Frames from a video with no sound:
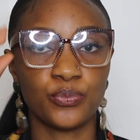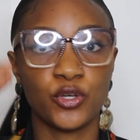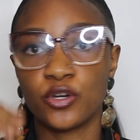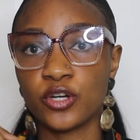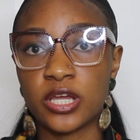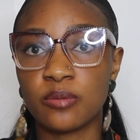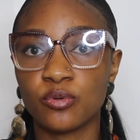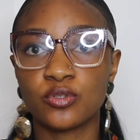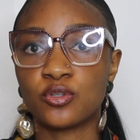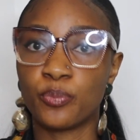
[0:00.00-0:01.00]
you're
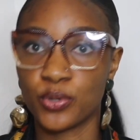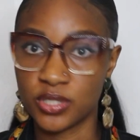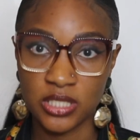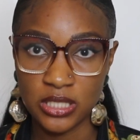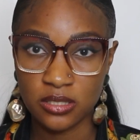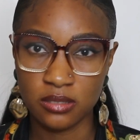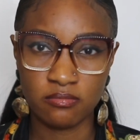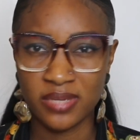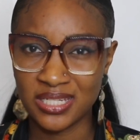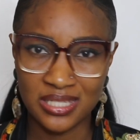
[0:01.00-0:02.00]
unable to proceed to
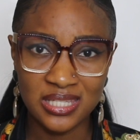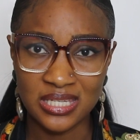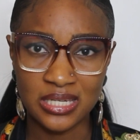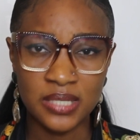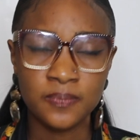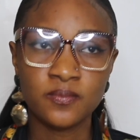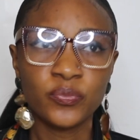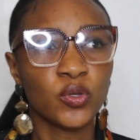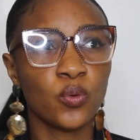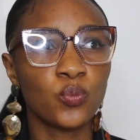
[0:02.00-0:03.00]
medicine,
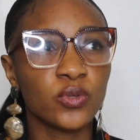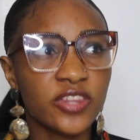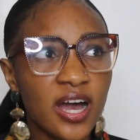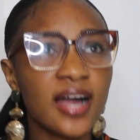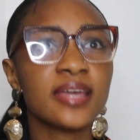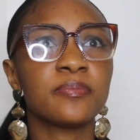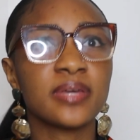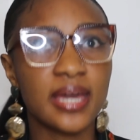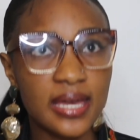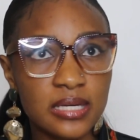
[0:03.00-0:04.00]
would I
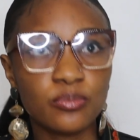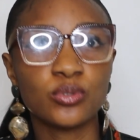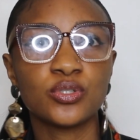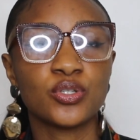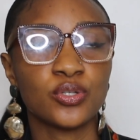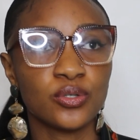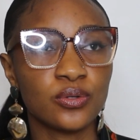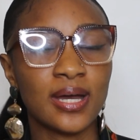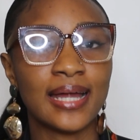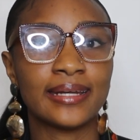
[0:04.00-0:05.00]
be able
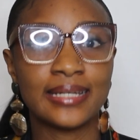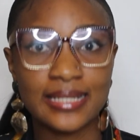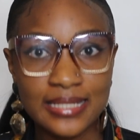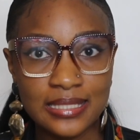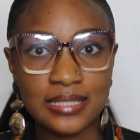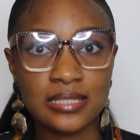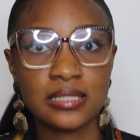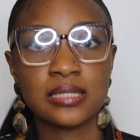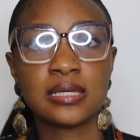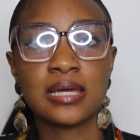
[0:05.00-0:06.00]
to at
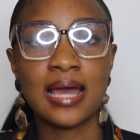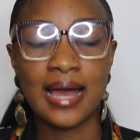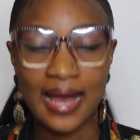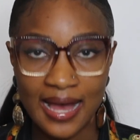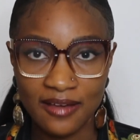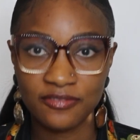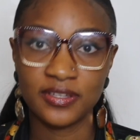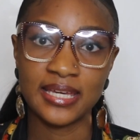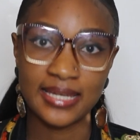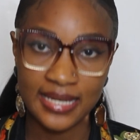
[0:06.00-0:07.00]
least have
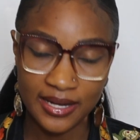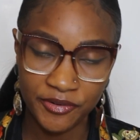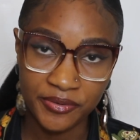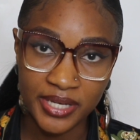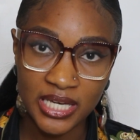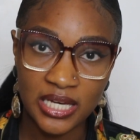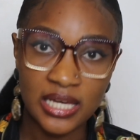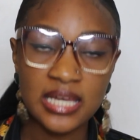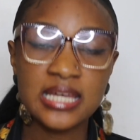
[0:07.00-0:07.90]
a career